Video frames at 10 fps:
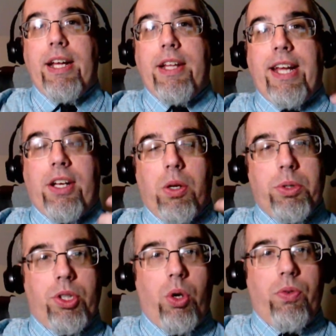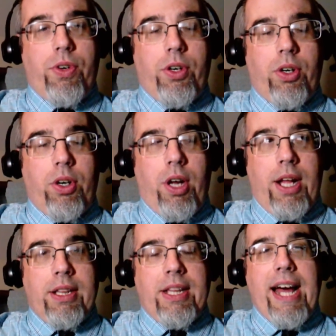that goes over
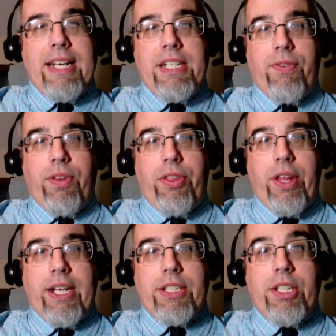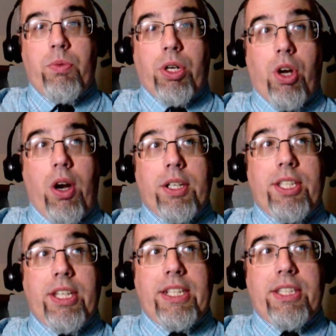a lot of different things in regards
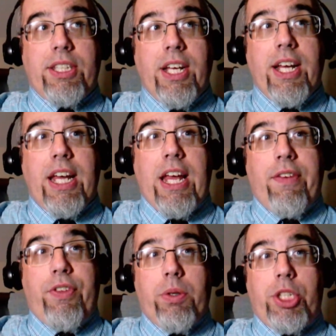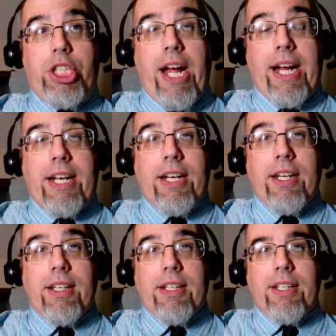to this. If you check,
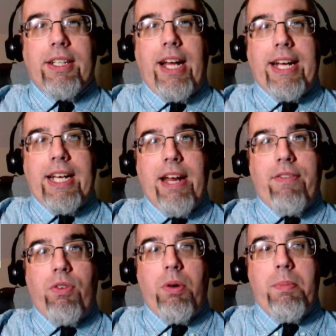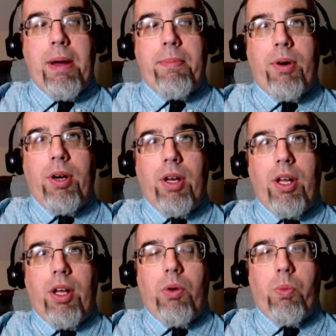I can never remember
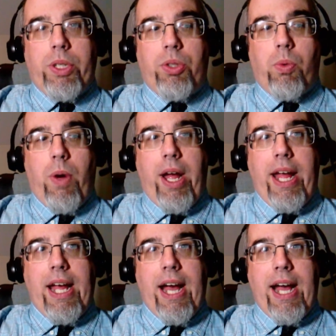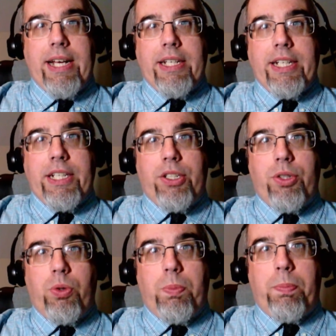which way I need
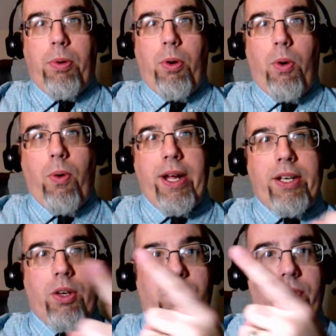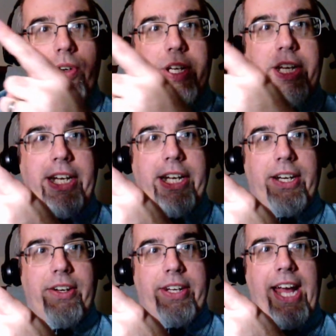to point over
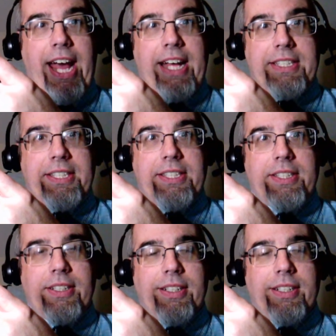here. Yes.